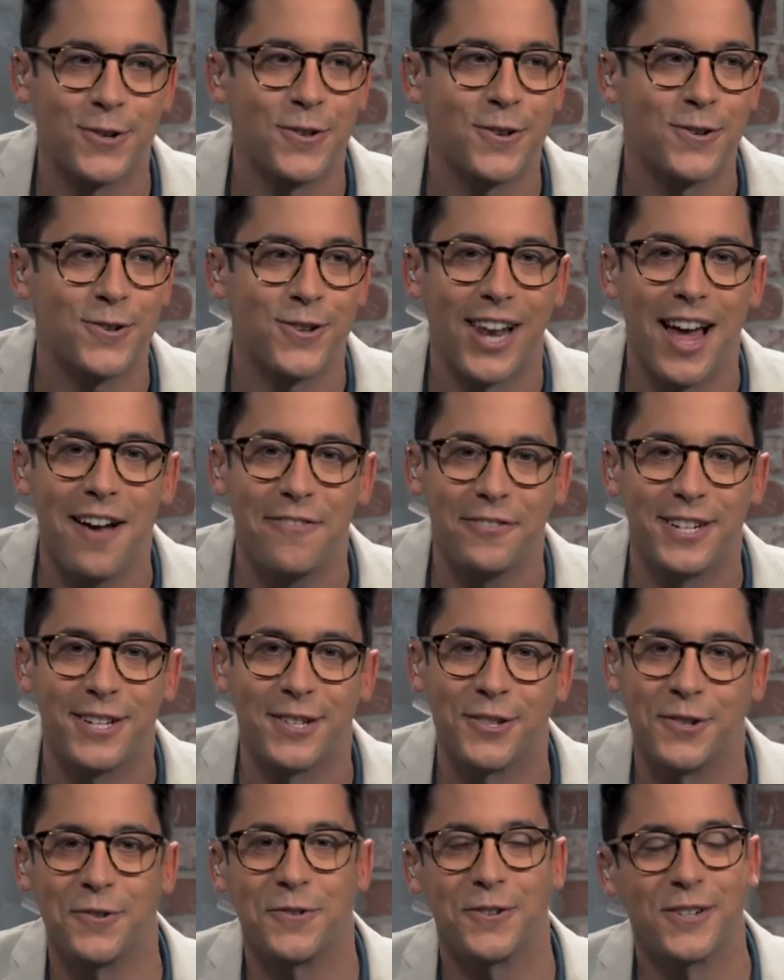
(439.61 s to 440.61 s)
are those
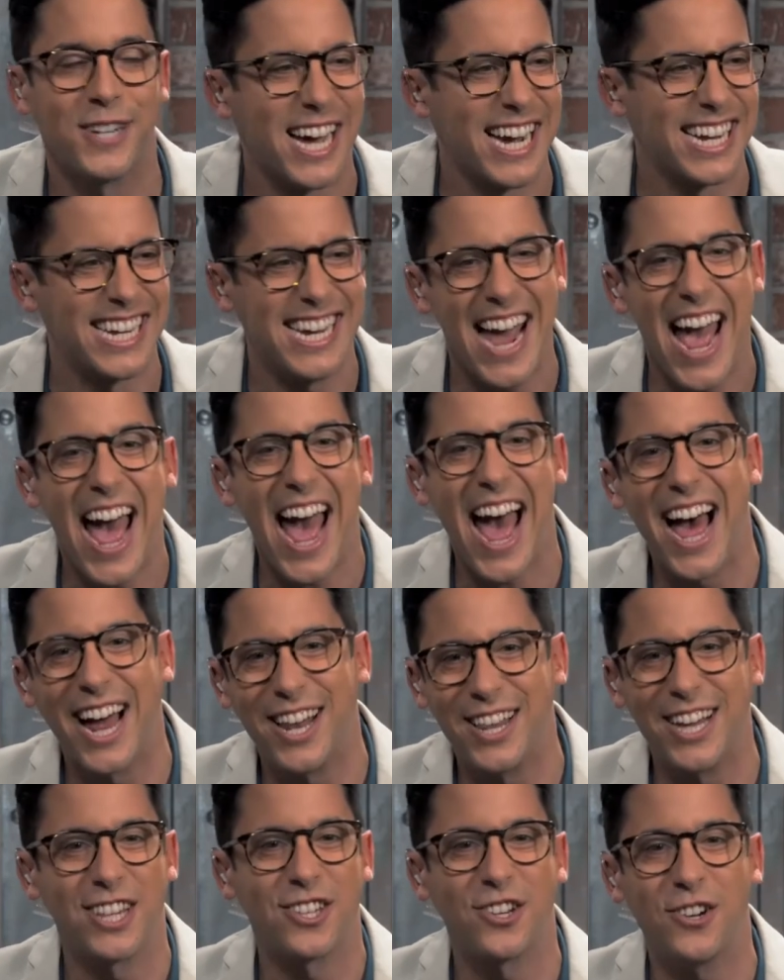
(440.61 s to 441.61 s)
lefties who are like, yeah,
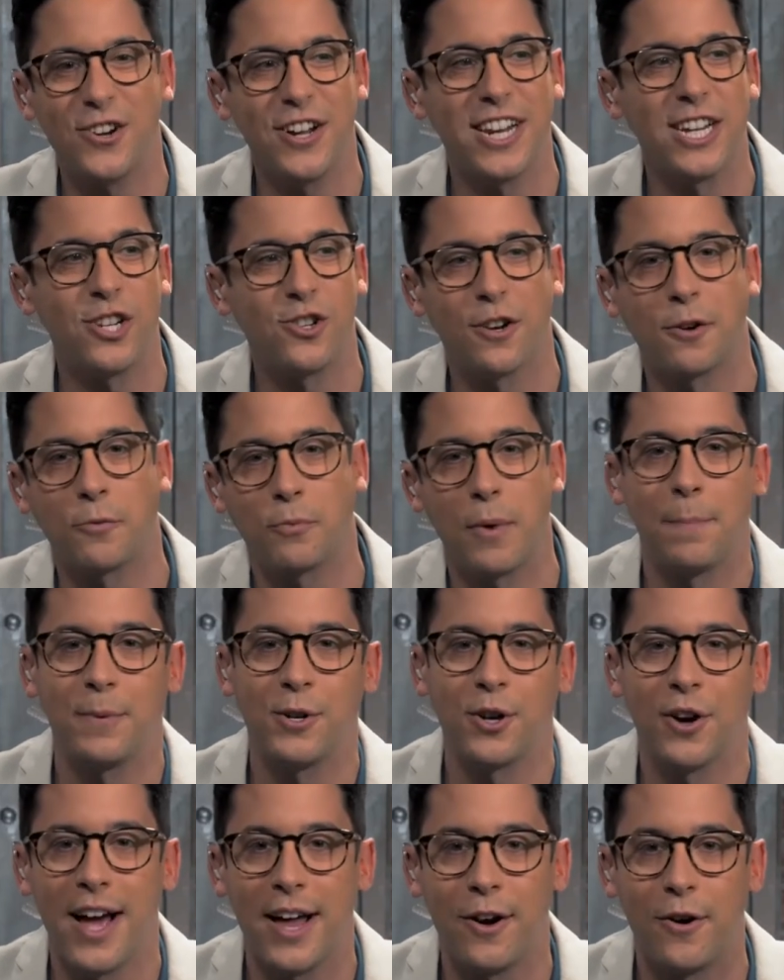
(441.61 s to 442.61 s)
that's good. He should have ripped
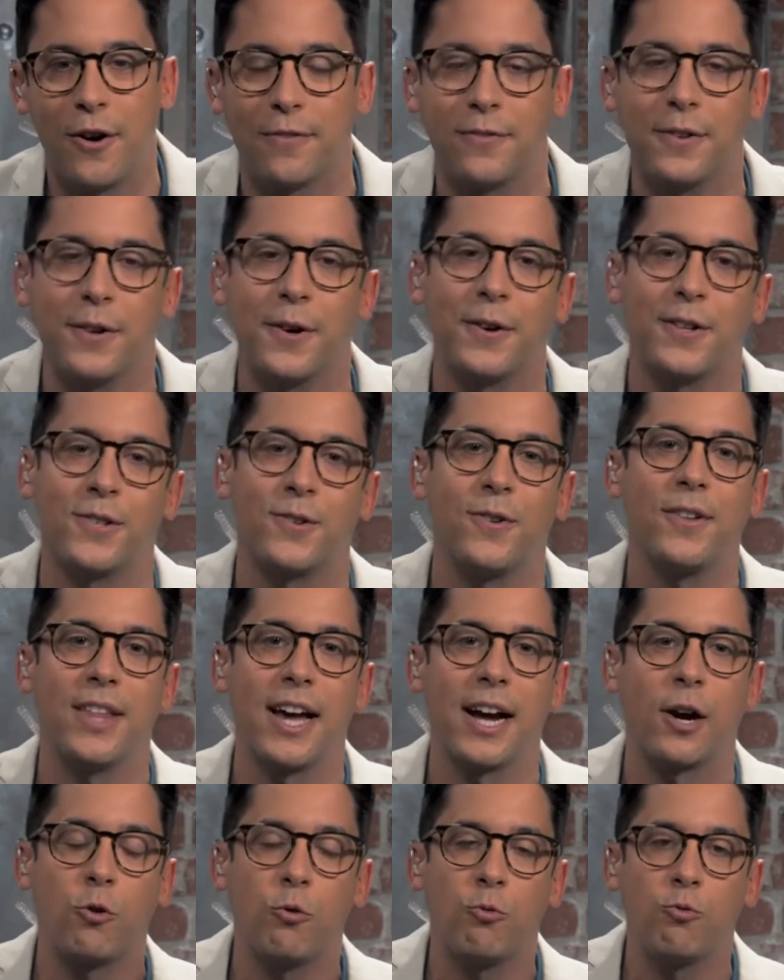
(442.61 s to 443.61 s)
your head off. You know, it's all
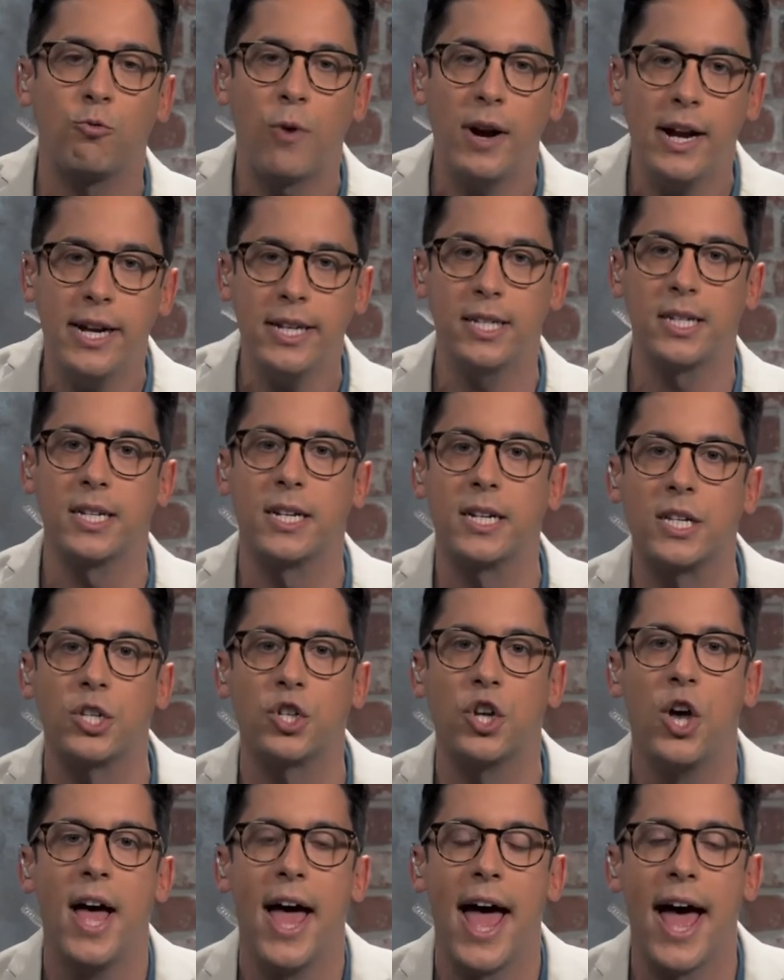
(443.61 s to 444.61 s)
that
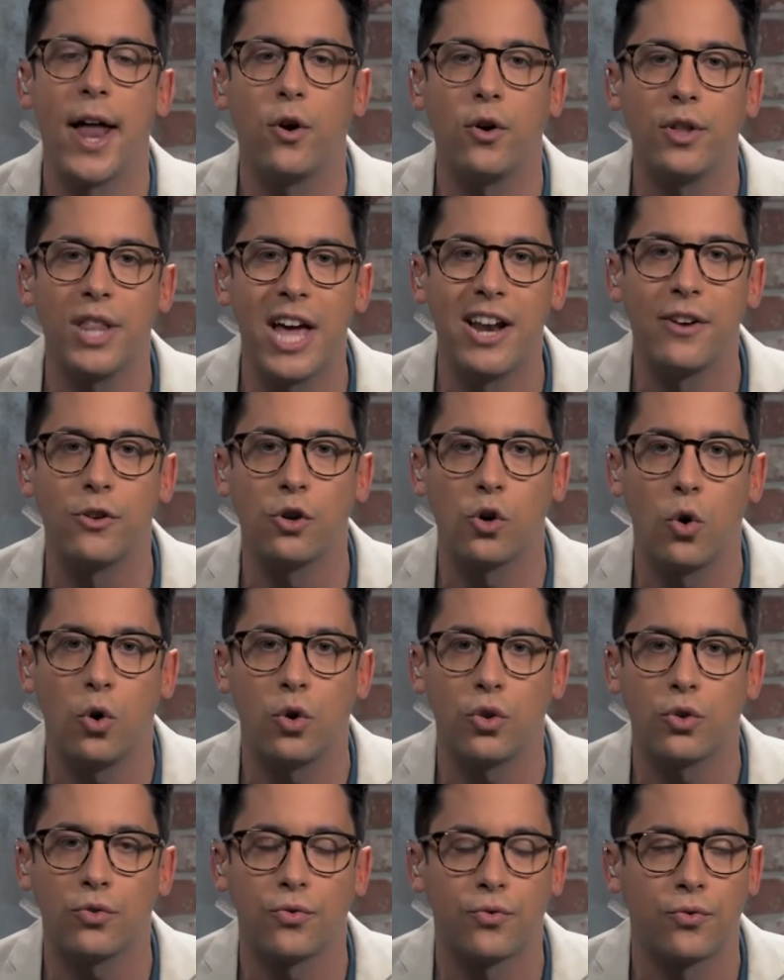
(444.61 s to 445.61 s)
craziness and all that
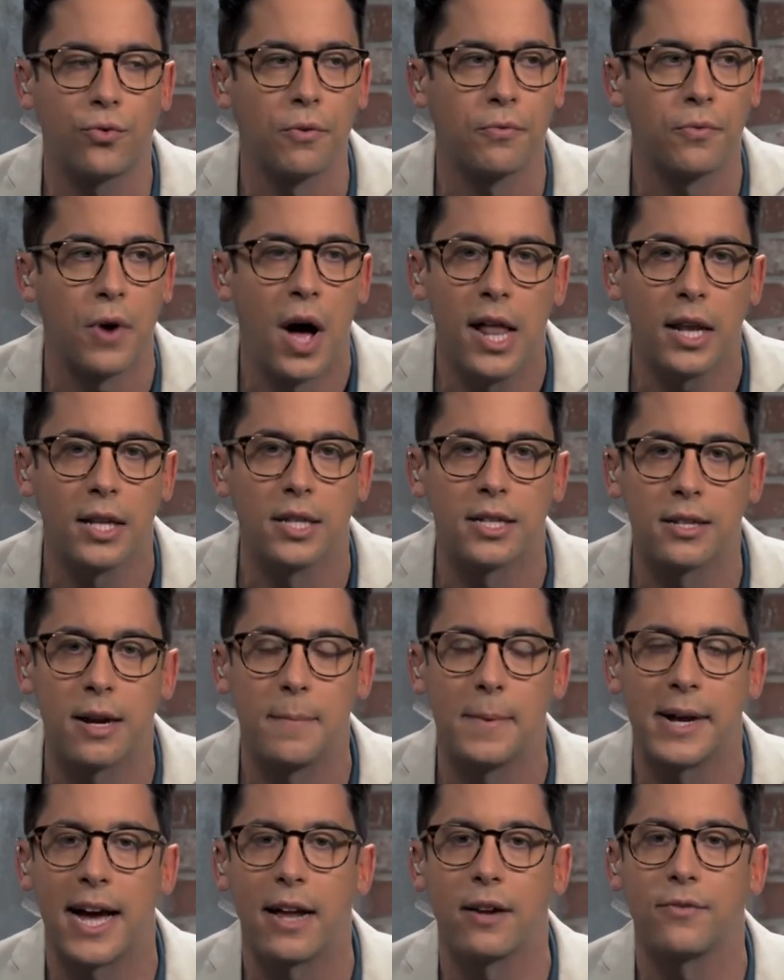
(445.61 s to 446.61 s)
calls for violence
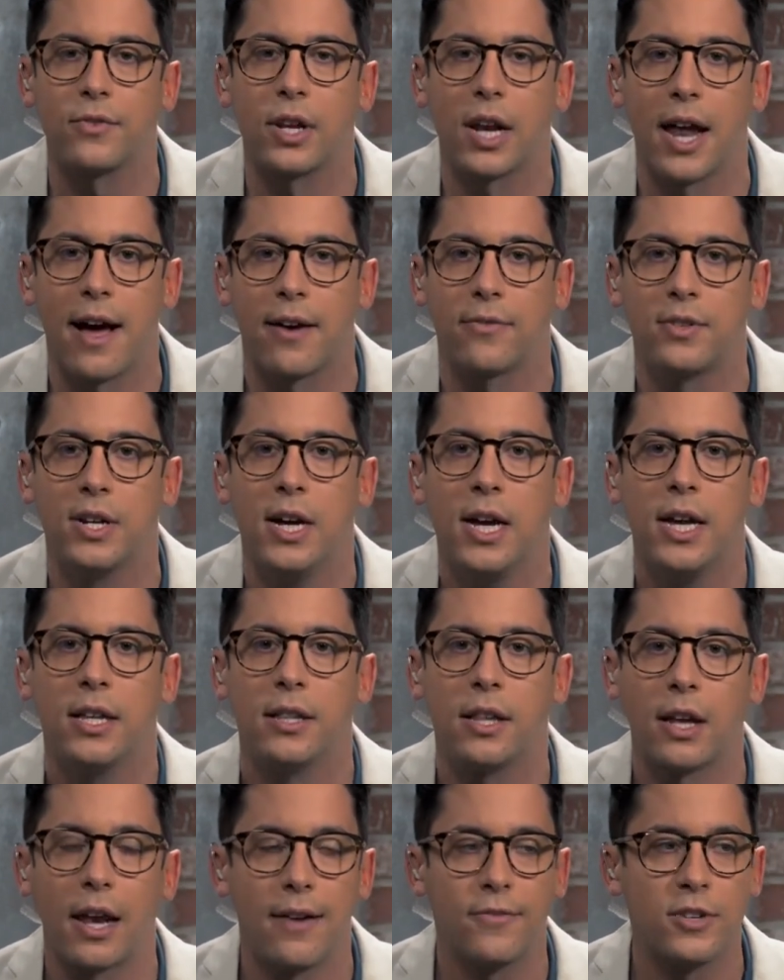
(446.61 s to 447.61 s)
coming out of the left.
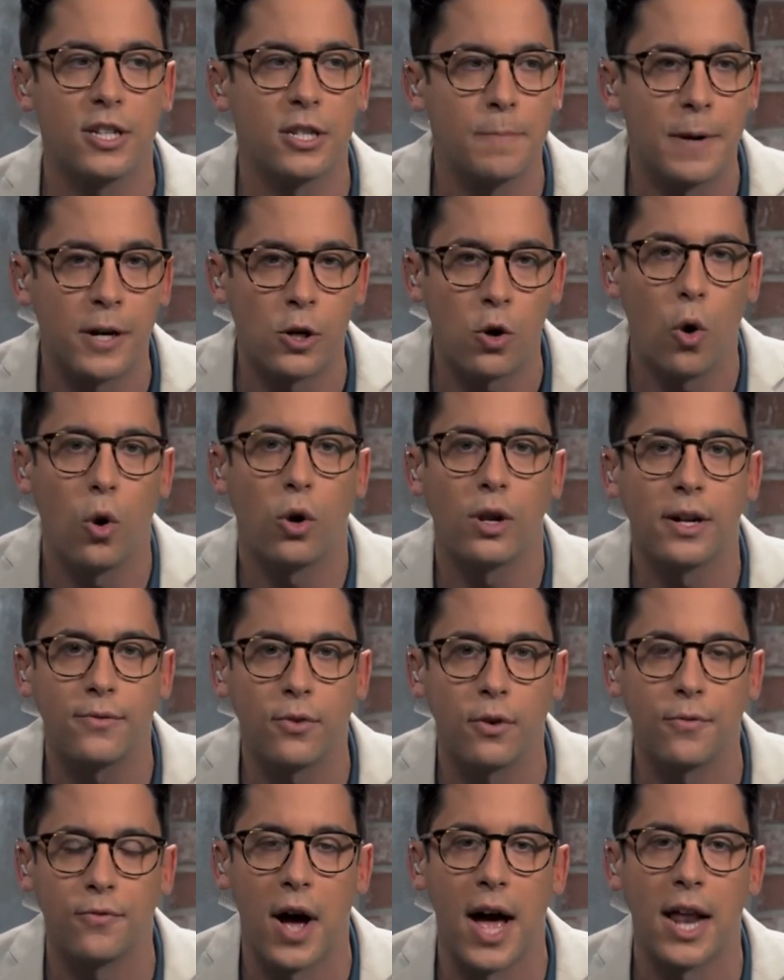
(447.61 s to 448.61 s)
The left has been calling
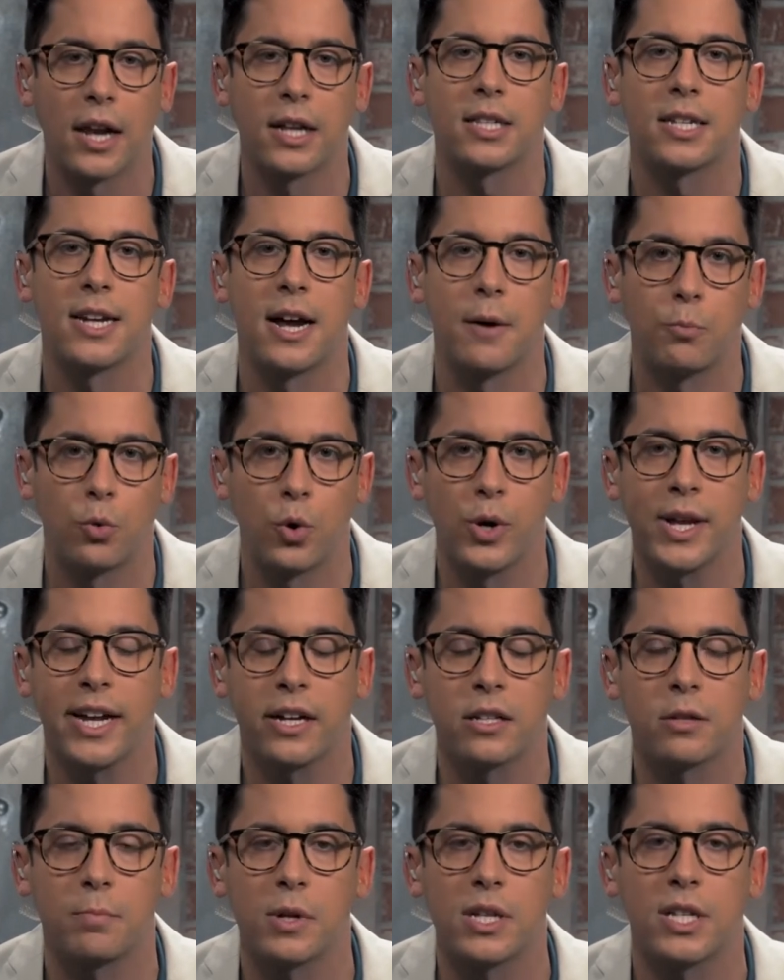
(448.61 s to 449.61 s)
for violence now pretty
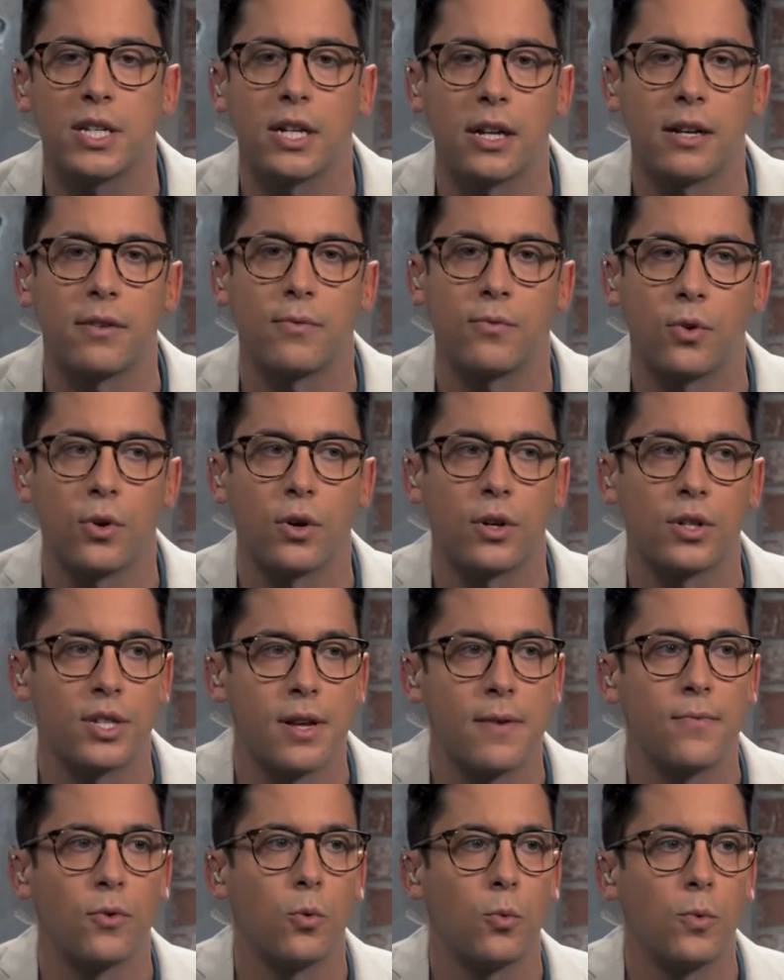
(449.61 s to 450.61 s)
explicitly for
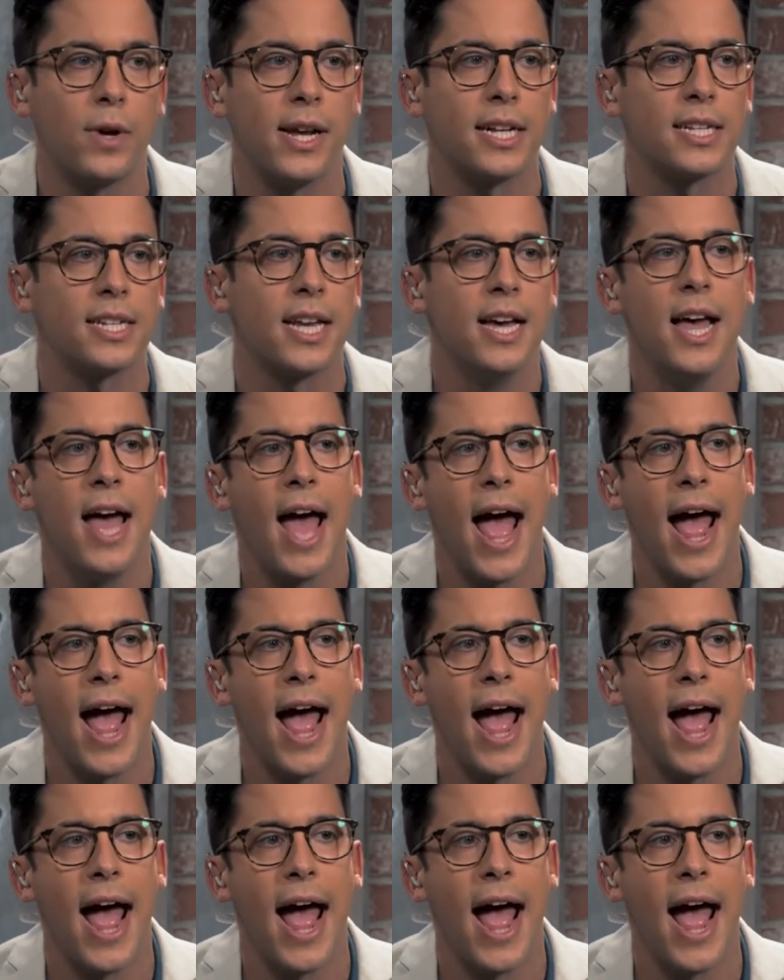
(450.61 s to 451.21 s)
several weeks.